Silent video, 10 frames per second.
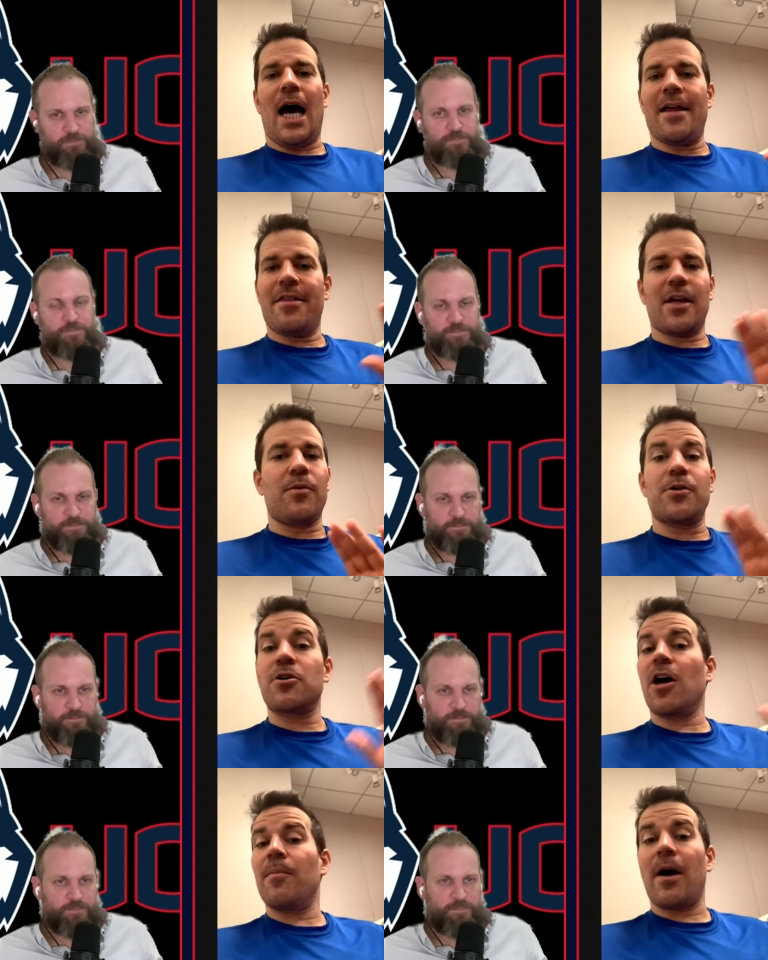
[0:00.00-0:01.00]
Speaker 1: I think when you
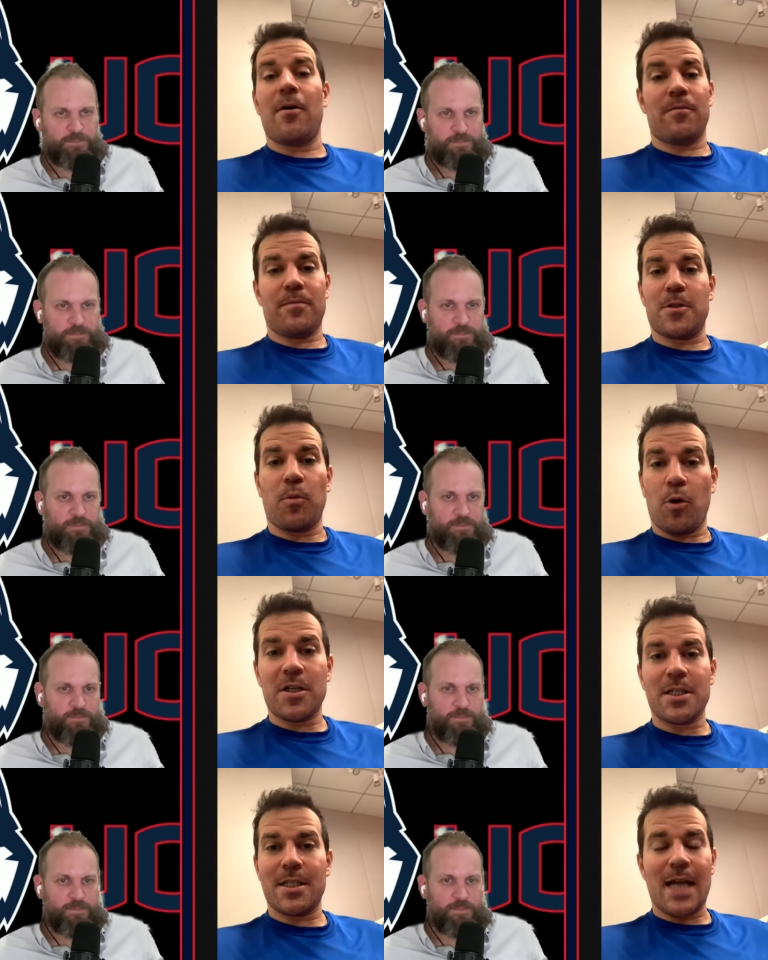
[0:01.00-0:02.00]
talk about
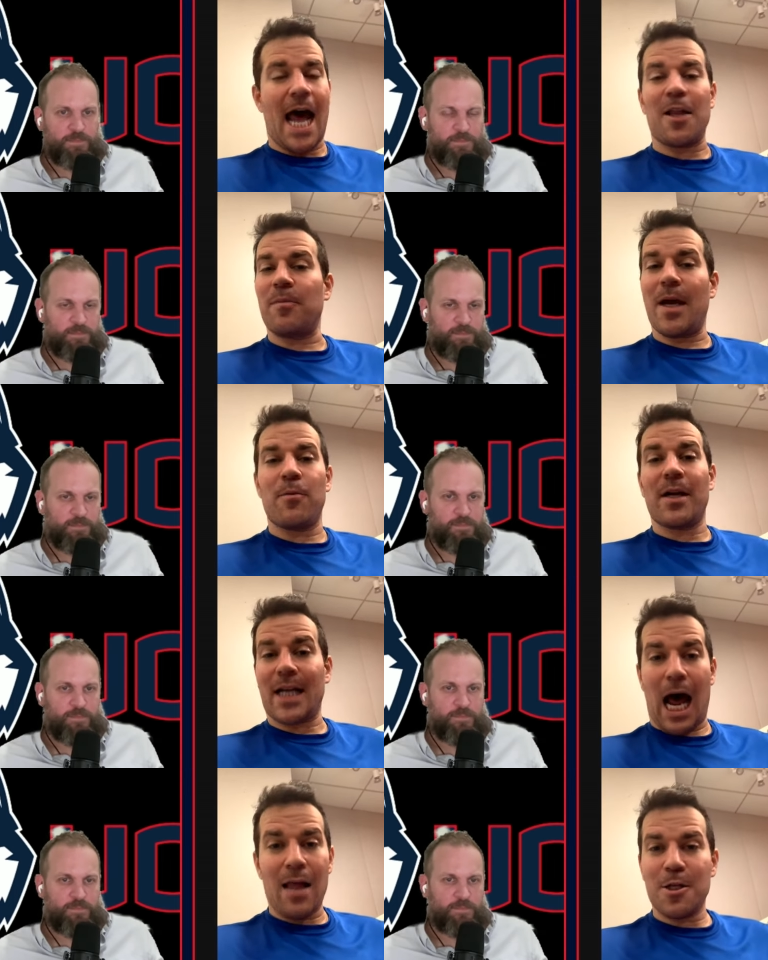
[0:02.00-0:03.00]
sports, Alabama
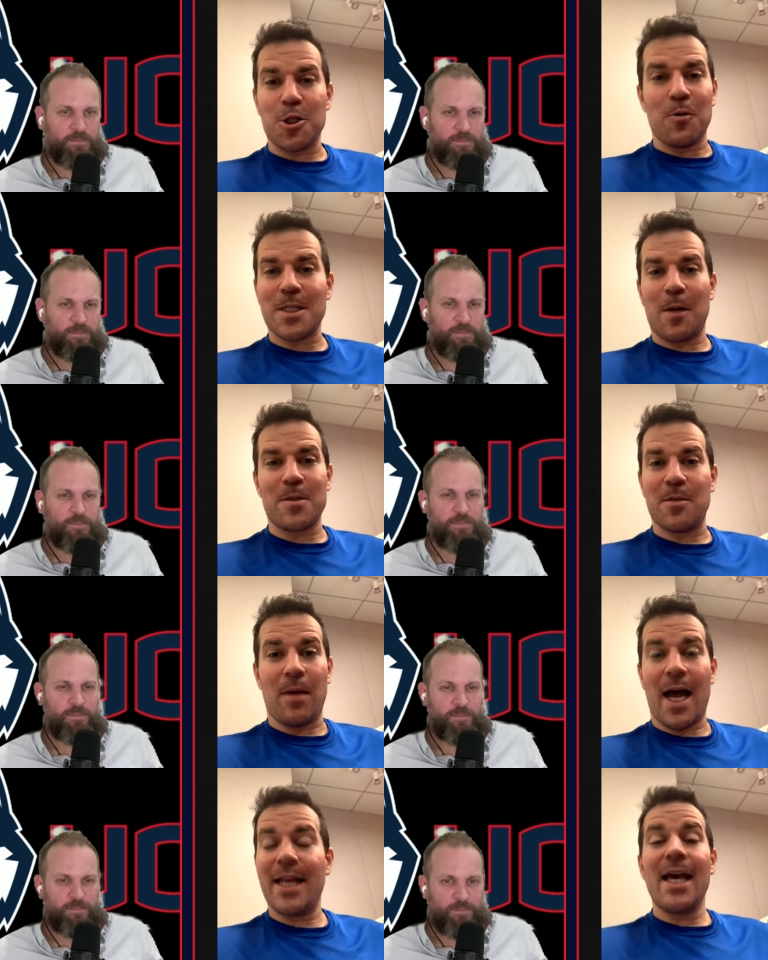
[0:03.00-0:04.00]
and college always comes to
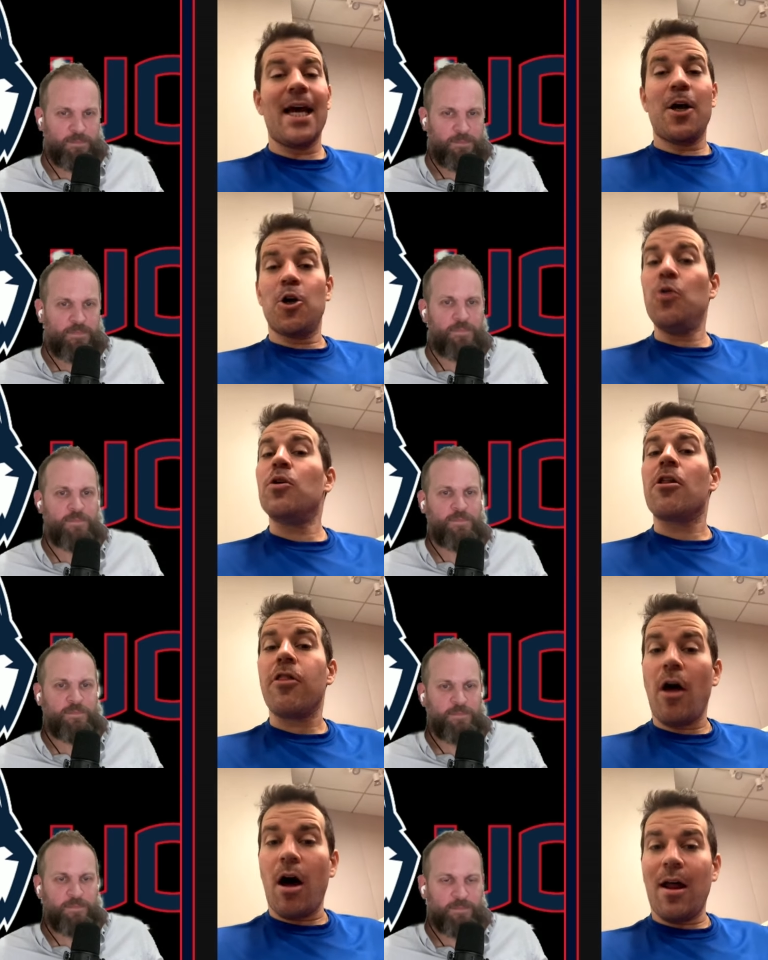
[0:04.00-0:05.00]
mind. Who would have
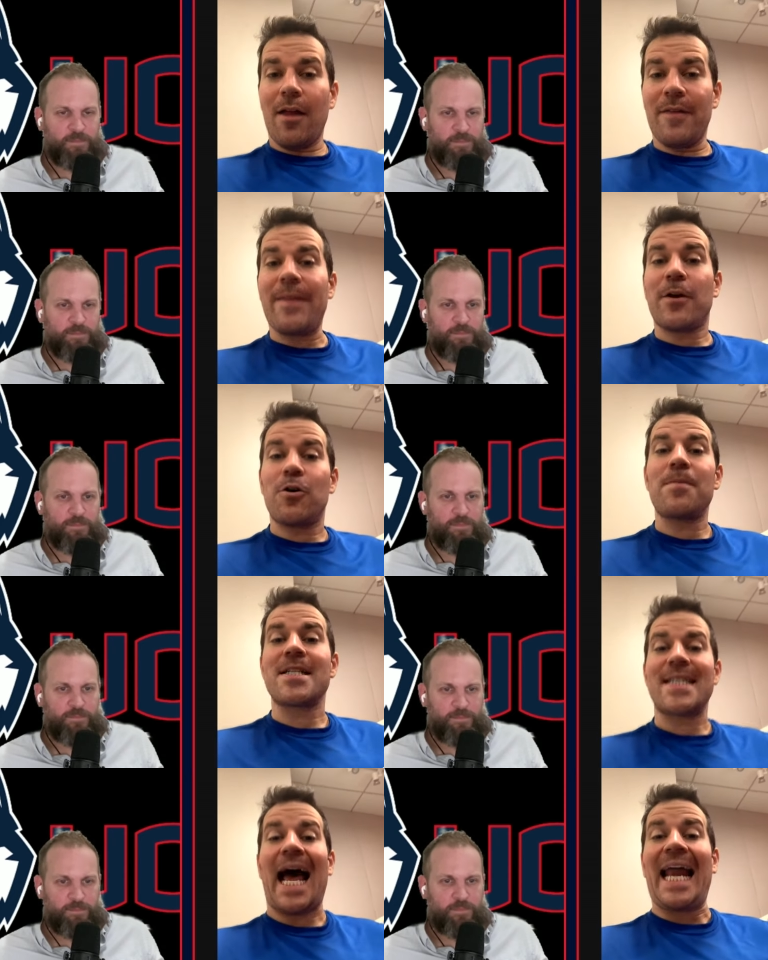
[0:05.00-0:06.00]
thought that the
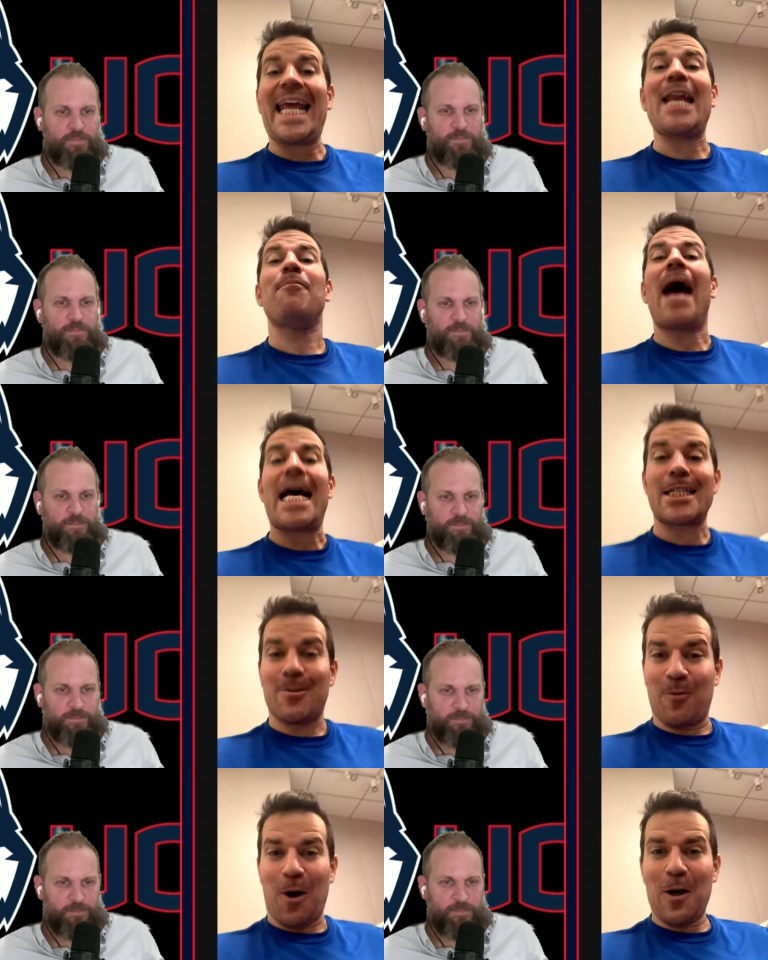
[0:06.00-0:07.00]
Crimson Tide in
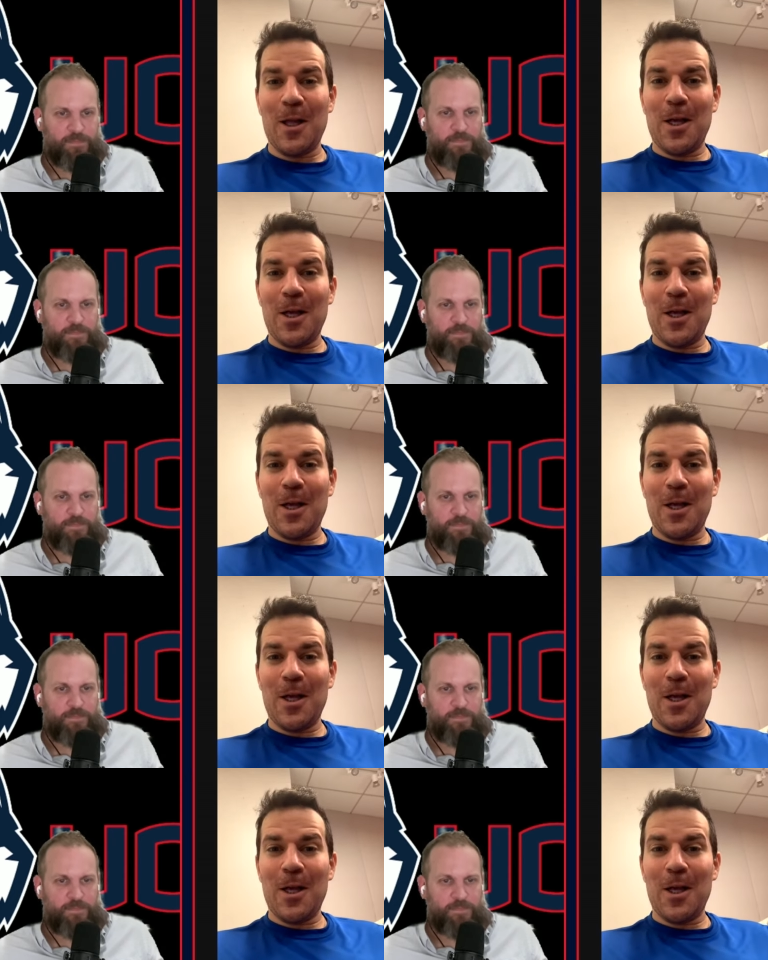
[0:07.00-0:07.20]
basketball